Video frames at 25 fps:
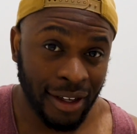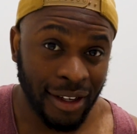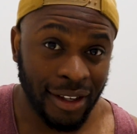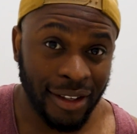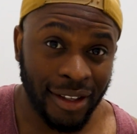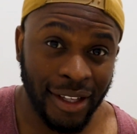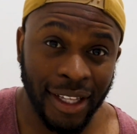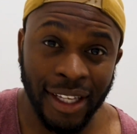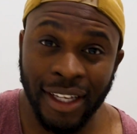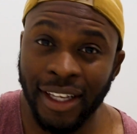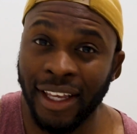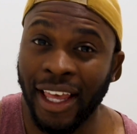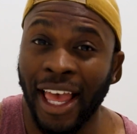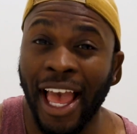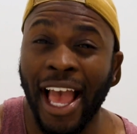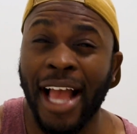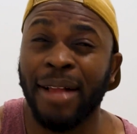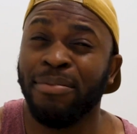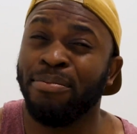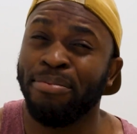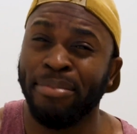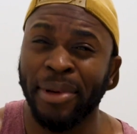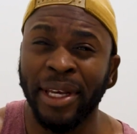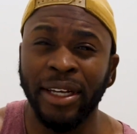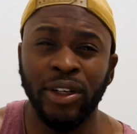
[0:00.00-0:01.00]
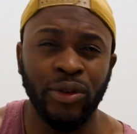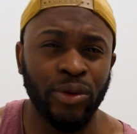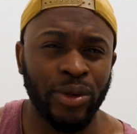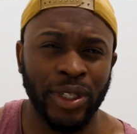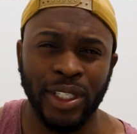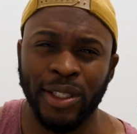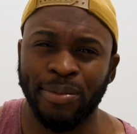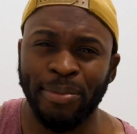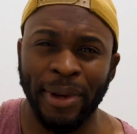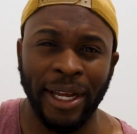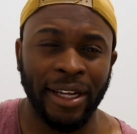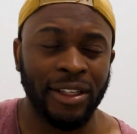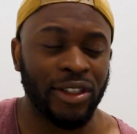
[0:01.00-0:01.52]
I think. And big
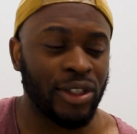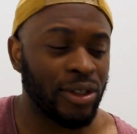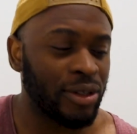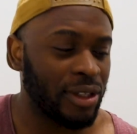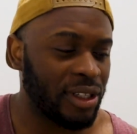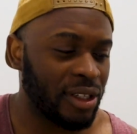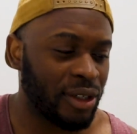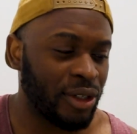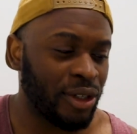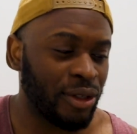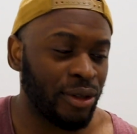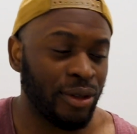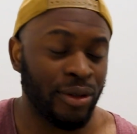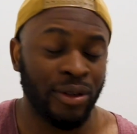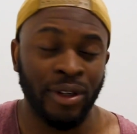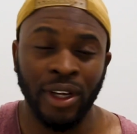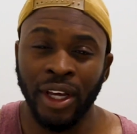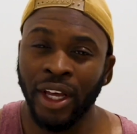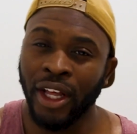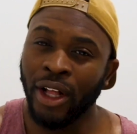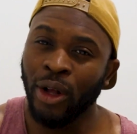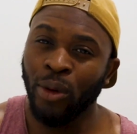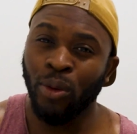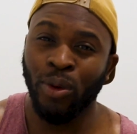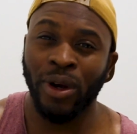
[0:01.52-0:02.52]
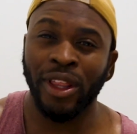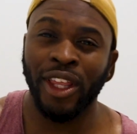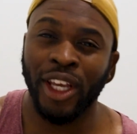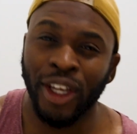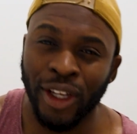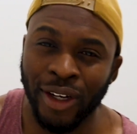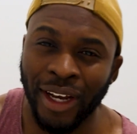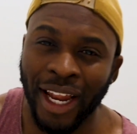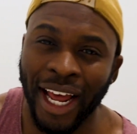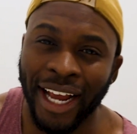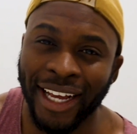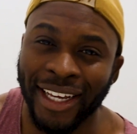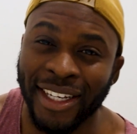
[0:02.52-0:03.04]
respect to the dude, whether
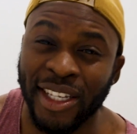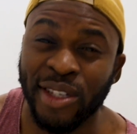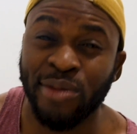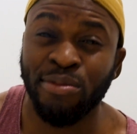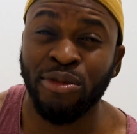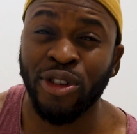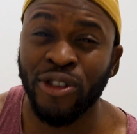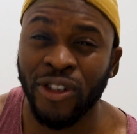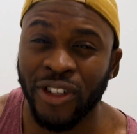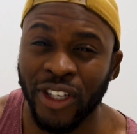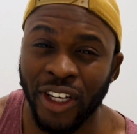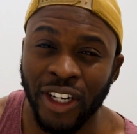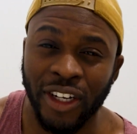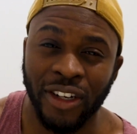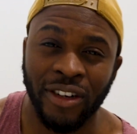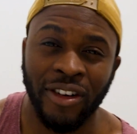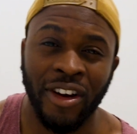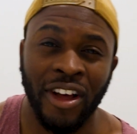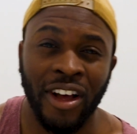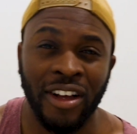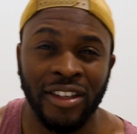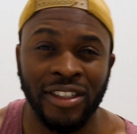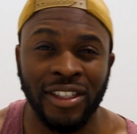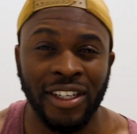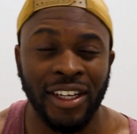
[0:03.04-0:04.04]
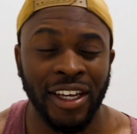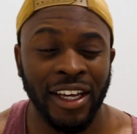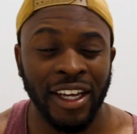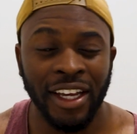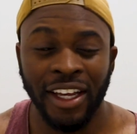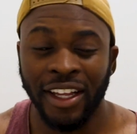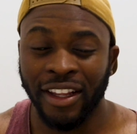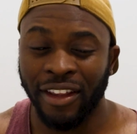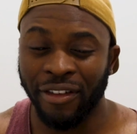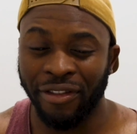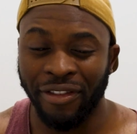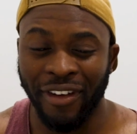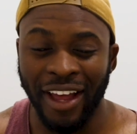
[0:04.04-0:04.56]
you like his music or not.
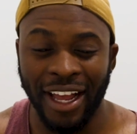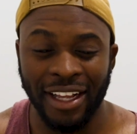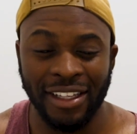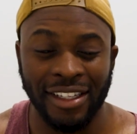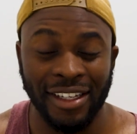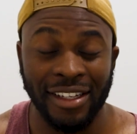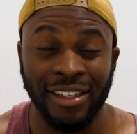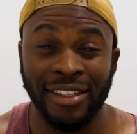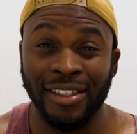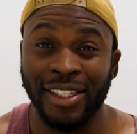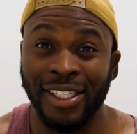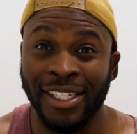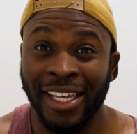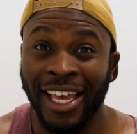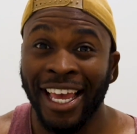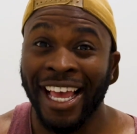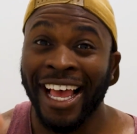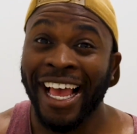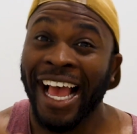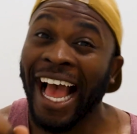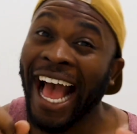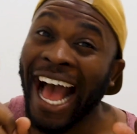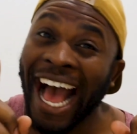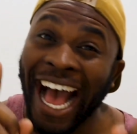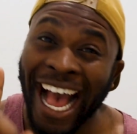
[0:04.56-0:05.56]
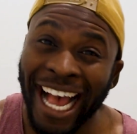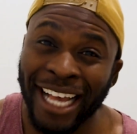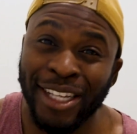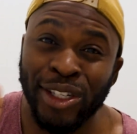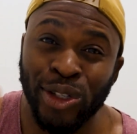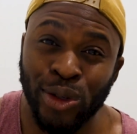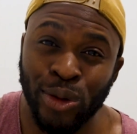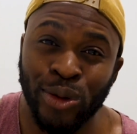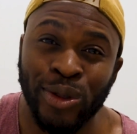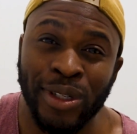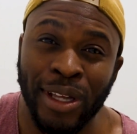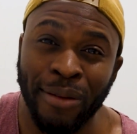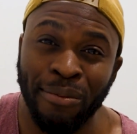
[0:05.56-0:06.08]
The fact is, I
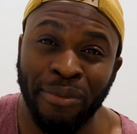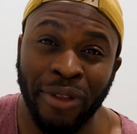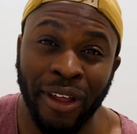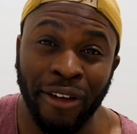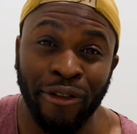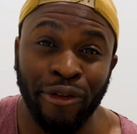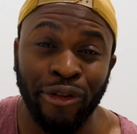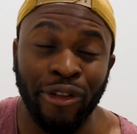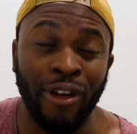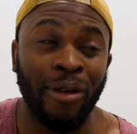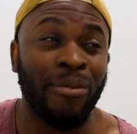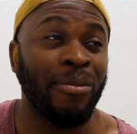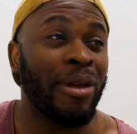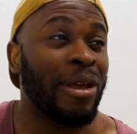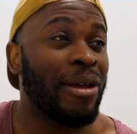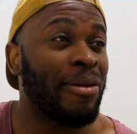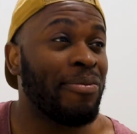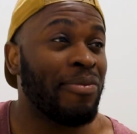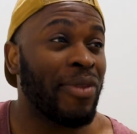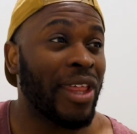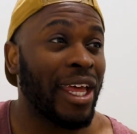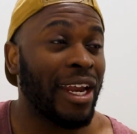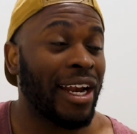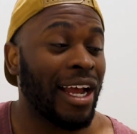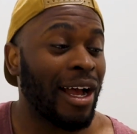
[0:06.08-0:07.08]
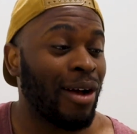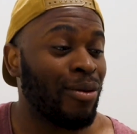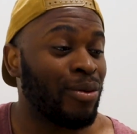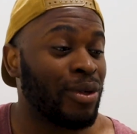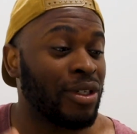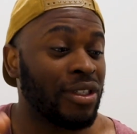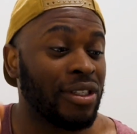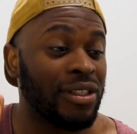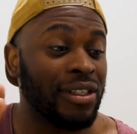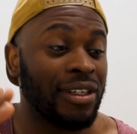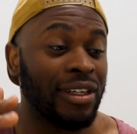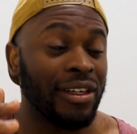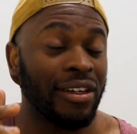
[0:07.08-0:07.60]
saw something from him that I
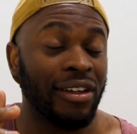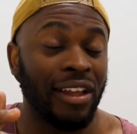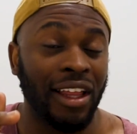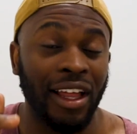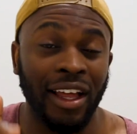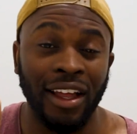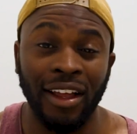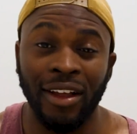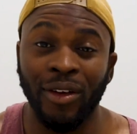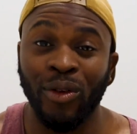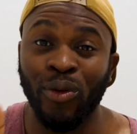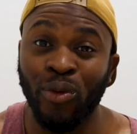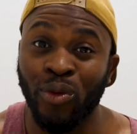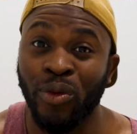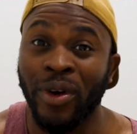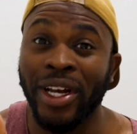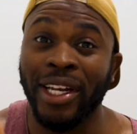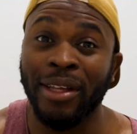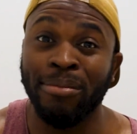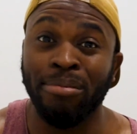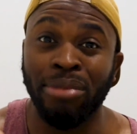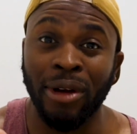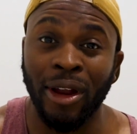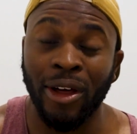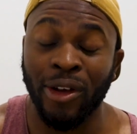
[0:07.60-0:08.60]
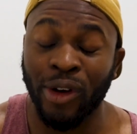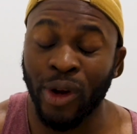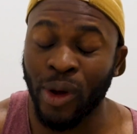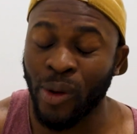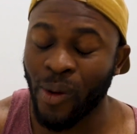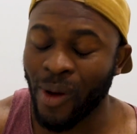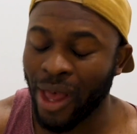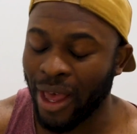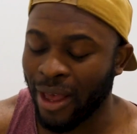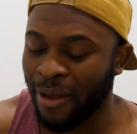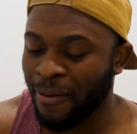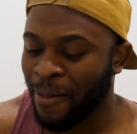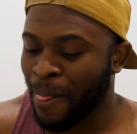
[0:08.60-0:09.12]
was really blown
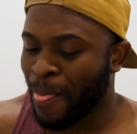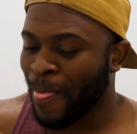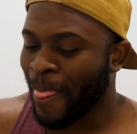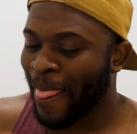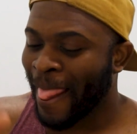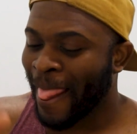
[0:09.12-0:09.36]
away.